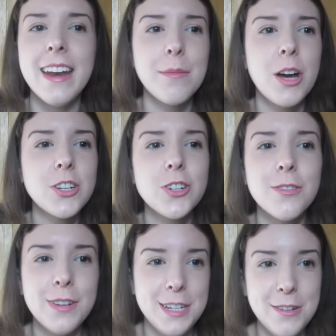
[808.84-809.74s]
I'm not sure
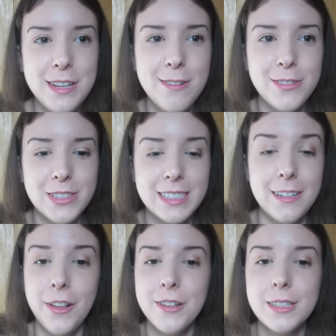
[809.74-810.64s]
if he knew he was
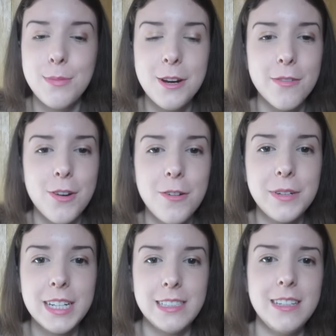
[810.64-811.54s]
still on speakerphone,
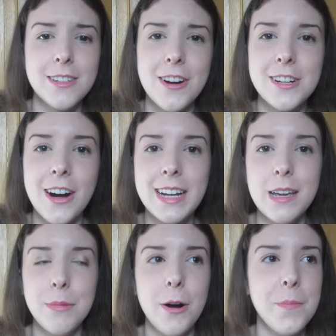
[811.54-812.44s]
because he started
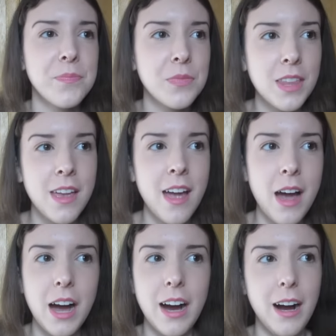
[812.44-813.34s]
talking about,
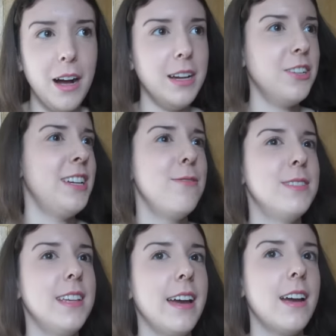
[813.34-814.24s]
he
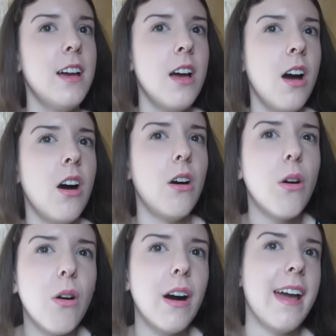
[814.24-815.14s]
was like,
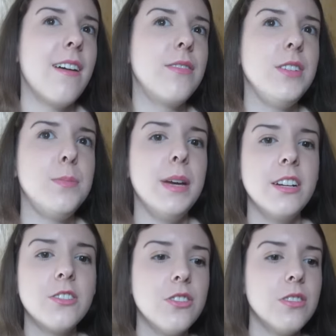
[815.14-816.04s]
"Oh, I have these
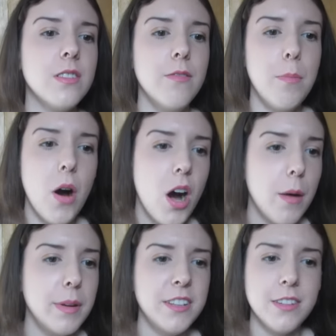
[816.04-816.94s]
pictures of
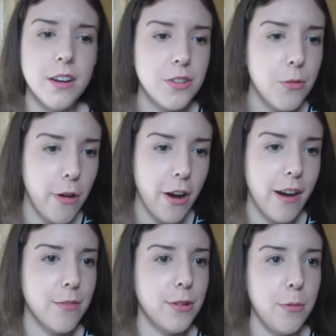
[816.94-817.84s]
Bob in his underwear
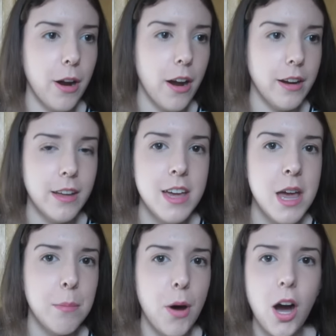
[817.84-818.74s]
everywhere," and
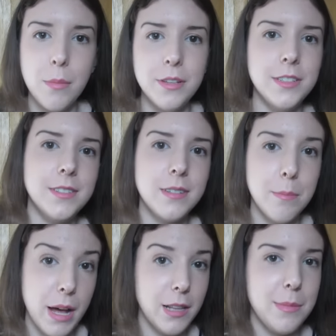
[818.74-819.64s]
Bob is
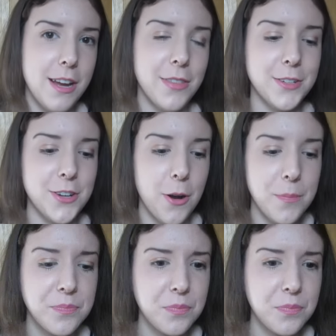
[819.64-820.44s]
Bellamy on the show,